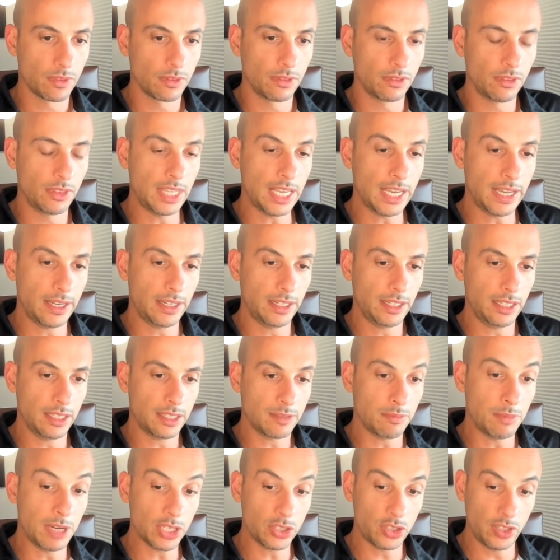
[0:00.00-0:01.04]
then it's
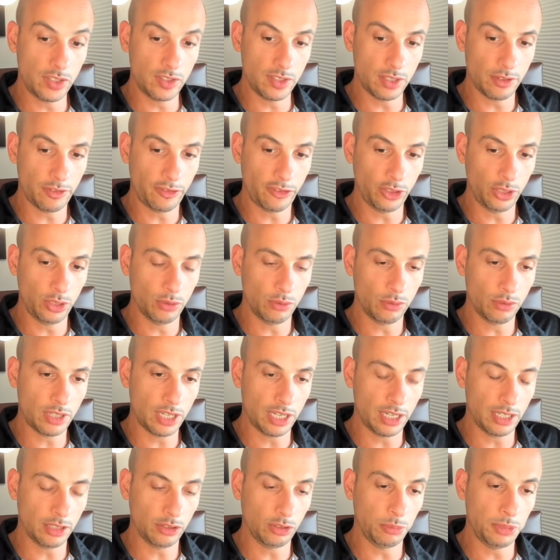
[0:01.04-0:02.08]
much easier for you
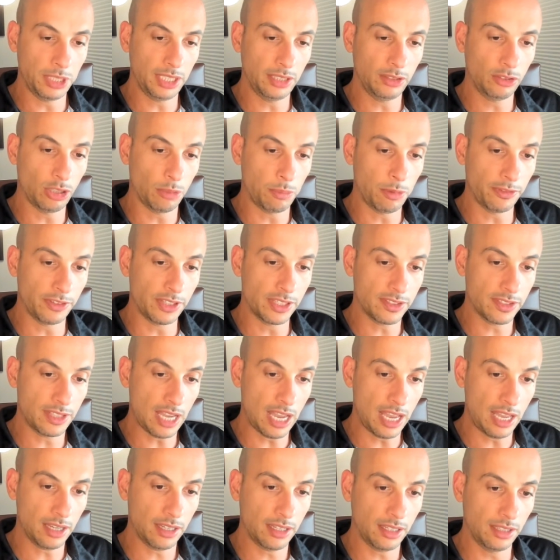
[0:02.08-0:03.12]
kind of to be top of the stack.